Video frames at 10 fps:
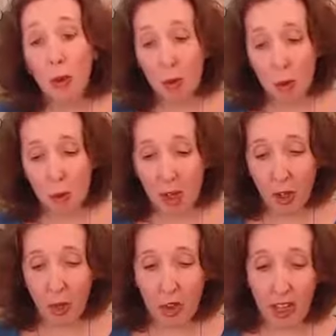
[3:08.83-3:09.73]
so many
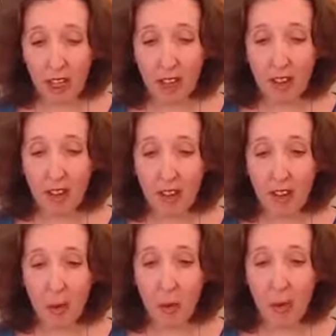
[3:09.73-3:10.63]
new things, and
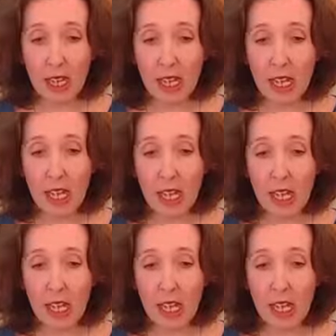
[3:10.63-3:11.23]
so many